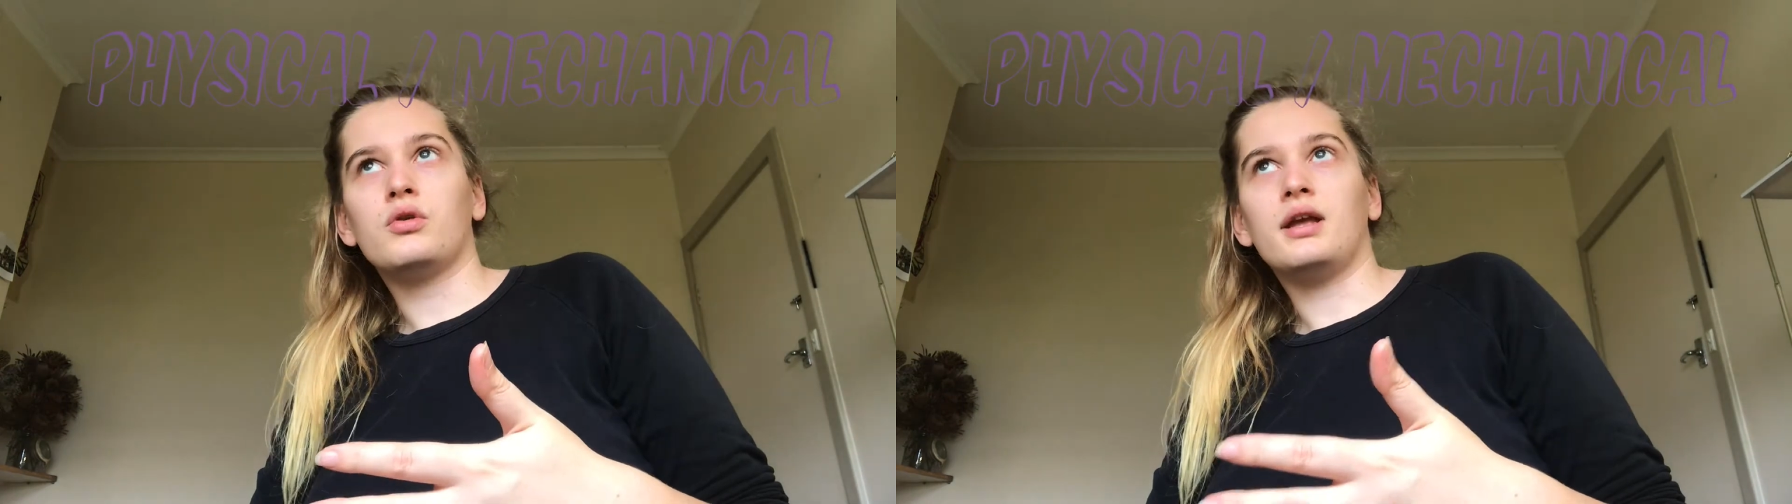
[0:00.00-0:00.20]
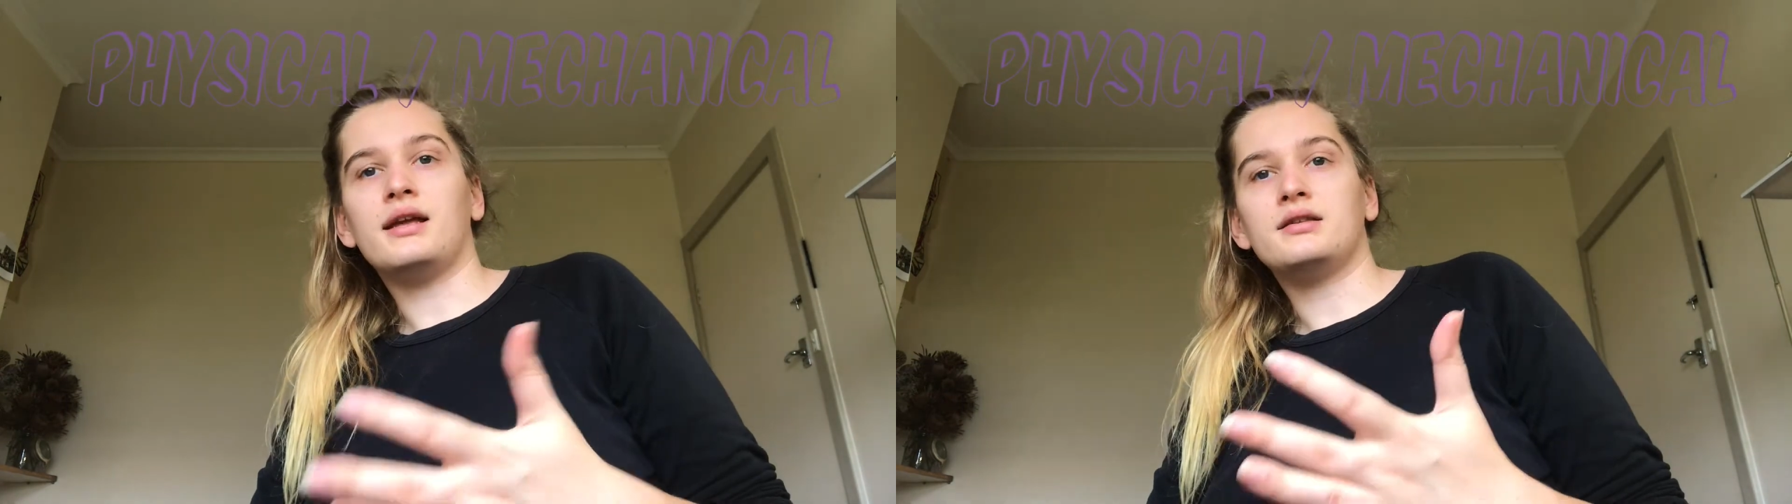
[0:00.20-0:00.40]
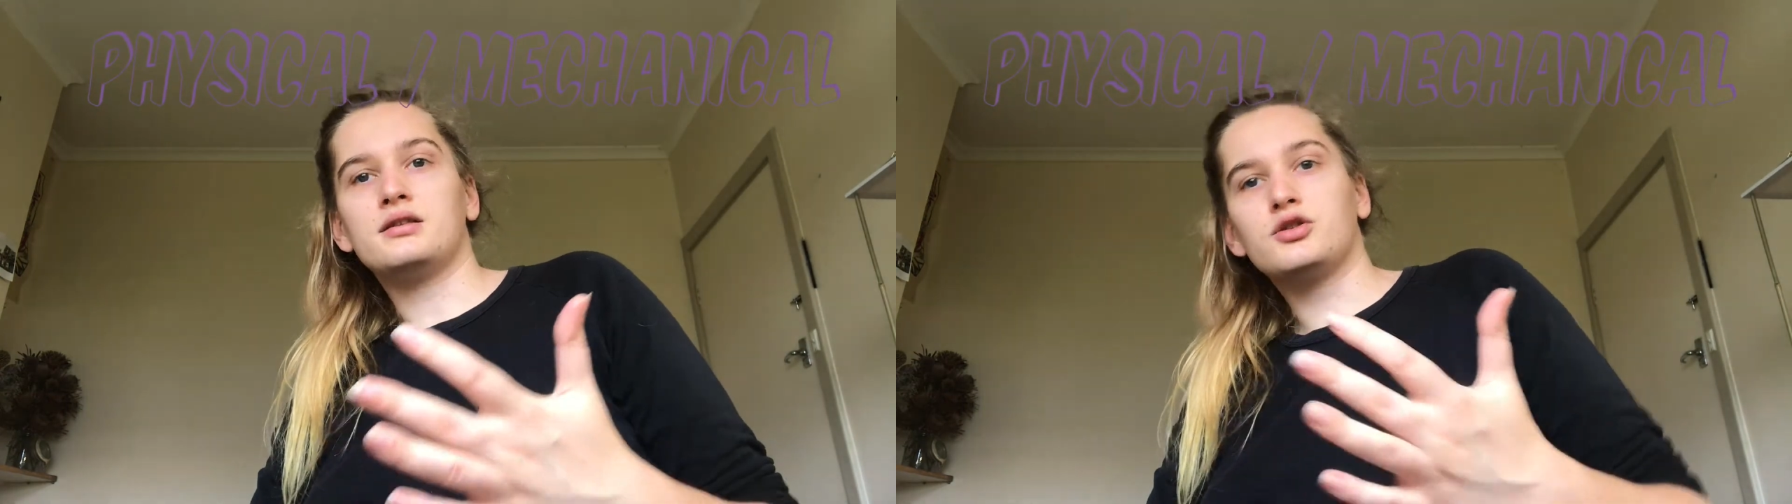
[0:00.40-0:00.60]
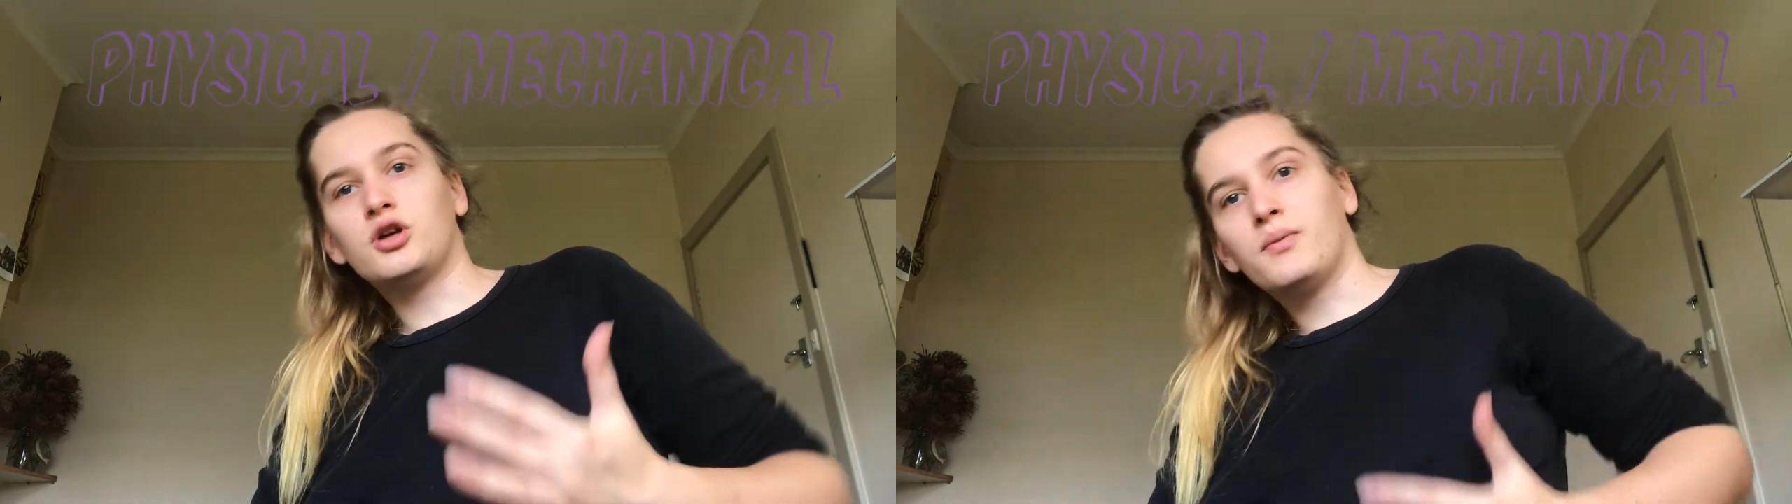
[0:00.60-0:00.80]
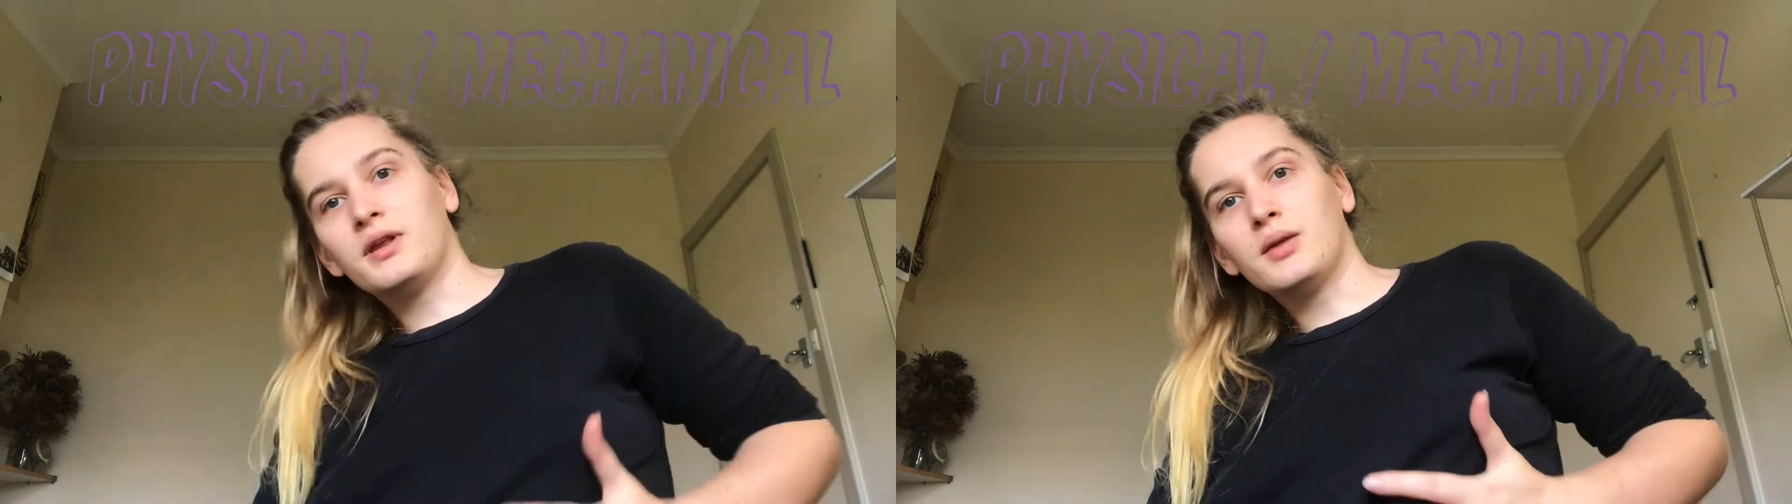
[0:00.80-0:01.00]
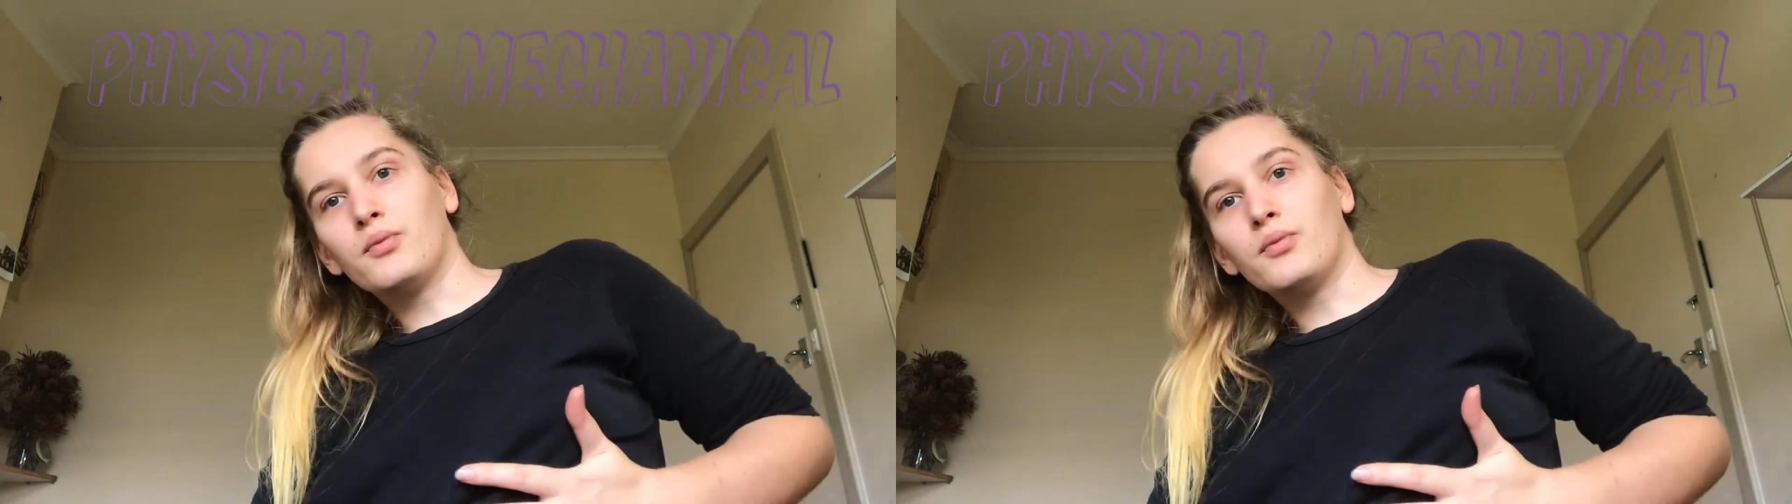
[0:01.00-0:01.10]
It's stopping the